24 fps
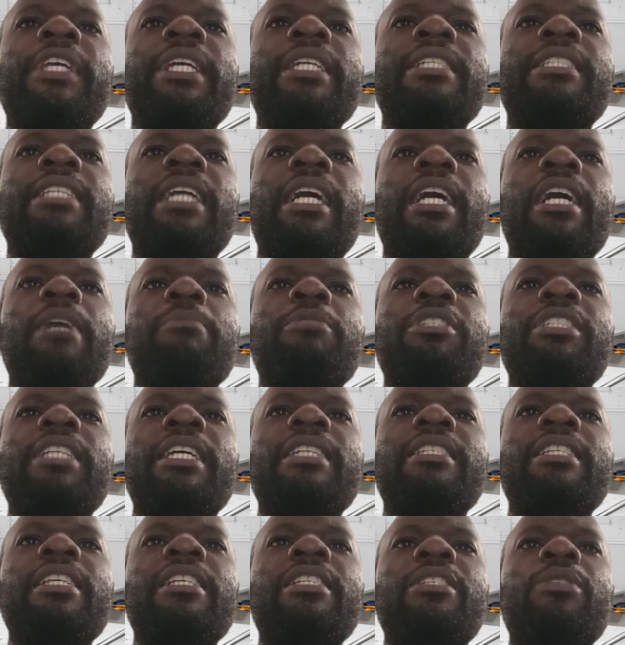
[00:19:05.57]
In
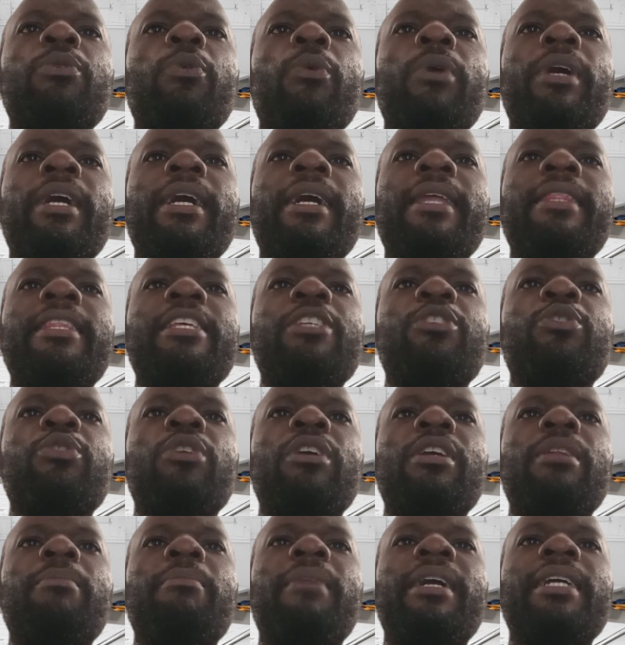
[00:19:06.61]
circumstances where the
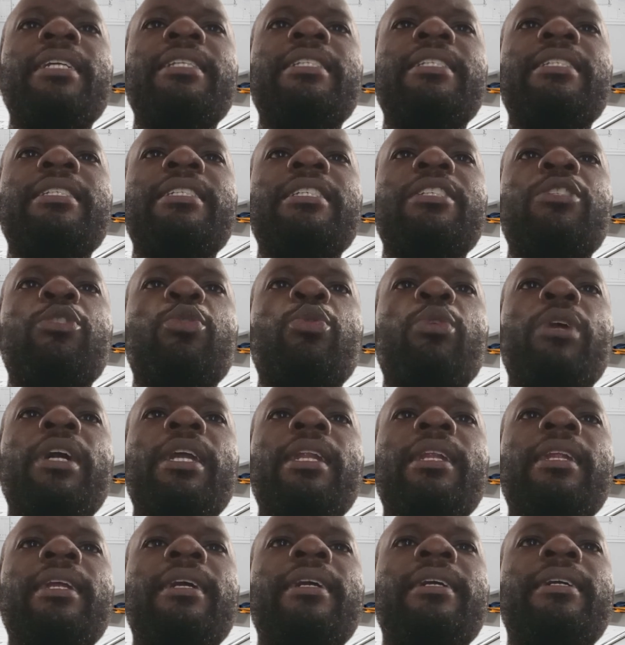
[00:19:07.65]
soil might
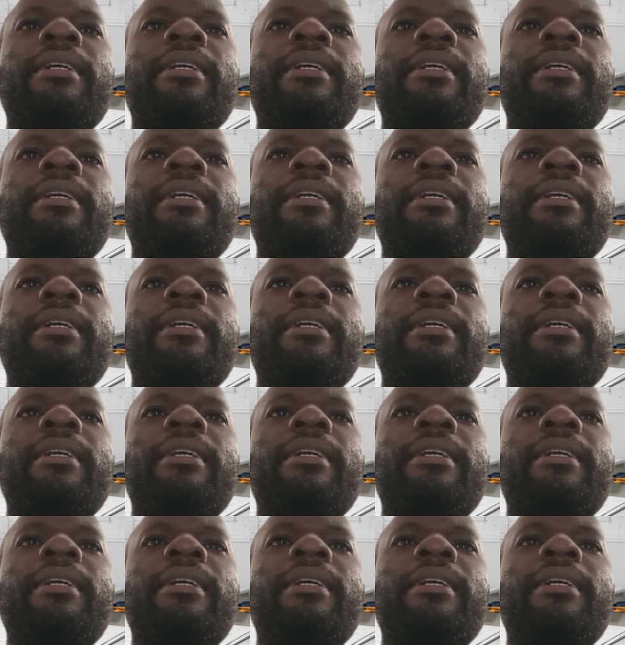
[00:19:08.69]
swell,